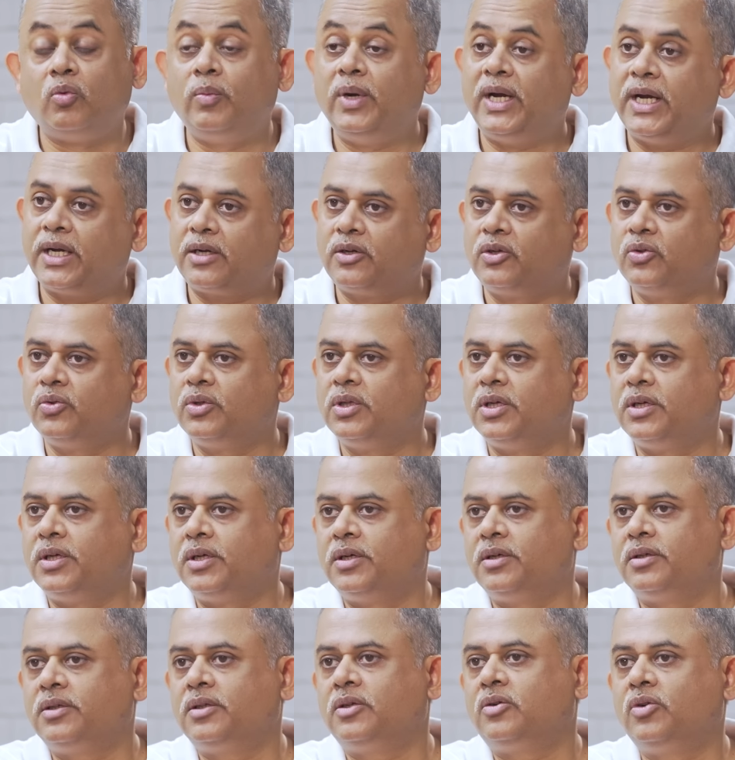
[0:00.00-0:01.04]
back to
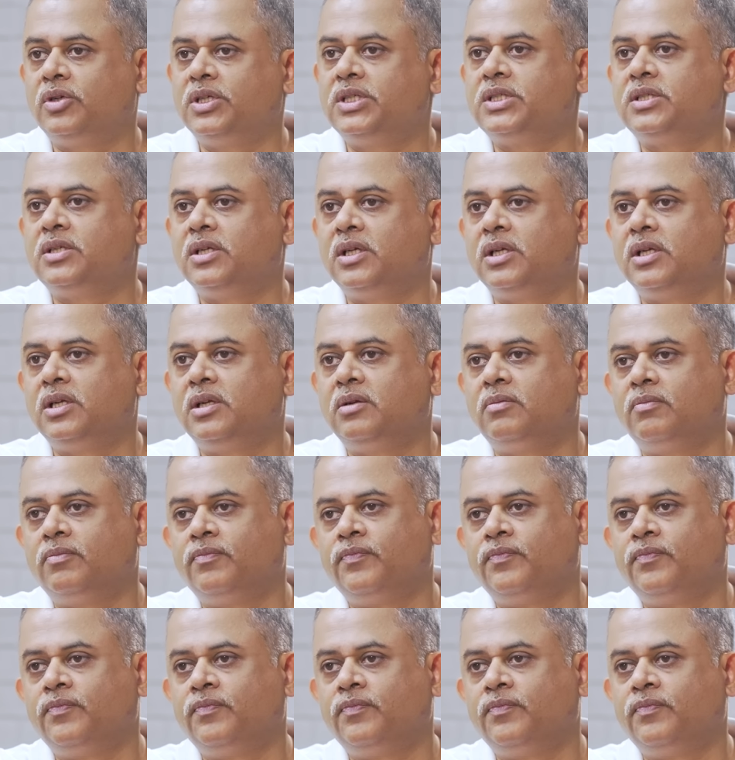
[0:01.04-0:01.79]
the original